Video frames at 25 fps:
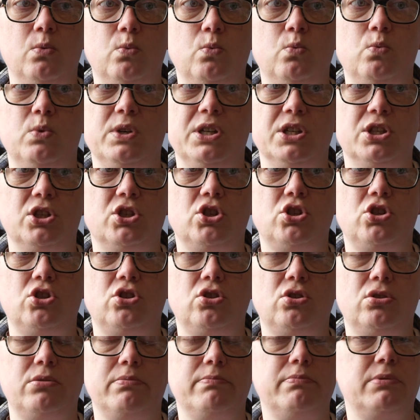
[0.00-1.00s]

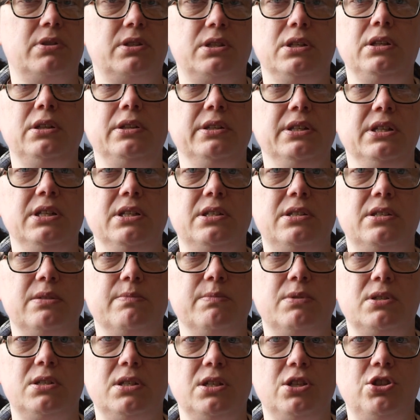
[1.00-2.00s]
which still needs
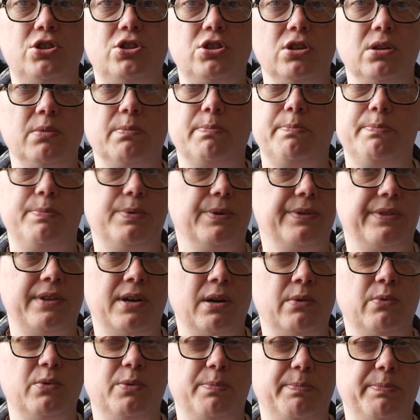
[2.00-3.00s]
some stitching, but
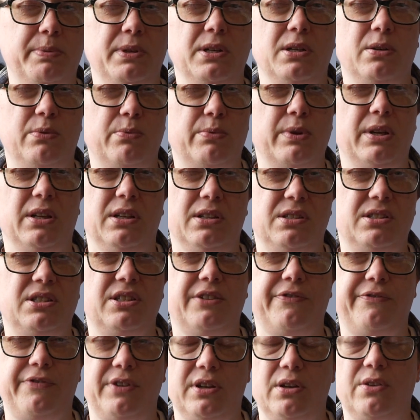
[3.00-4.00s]
that would be a
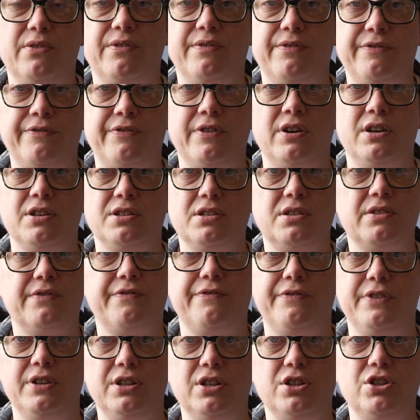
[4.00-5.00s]
relatively fast
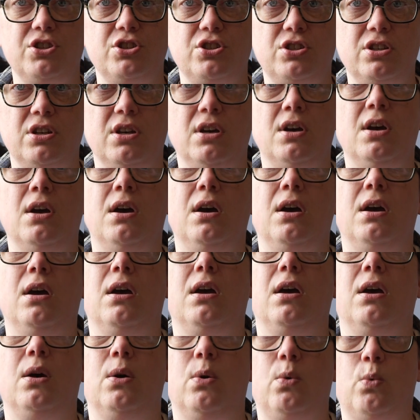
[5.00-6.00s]
finish
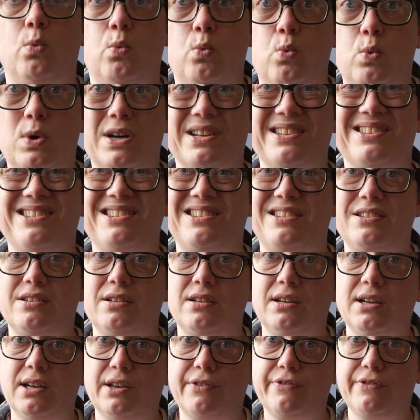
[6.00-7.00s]
once
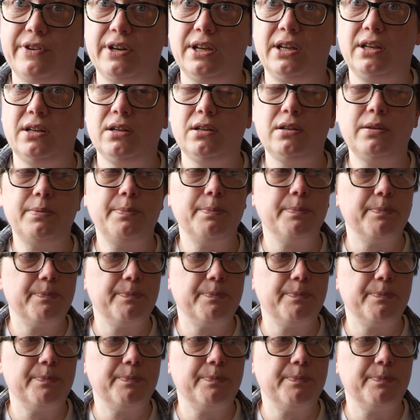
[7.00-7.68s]
I find it.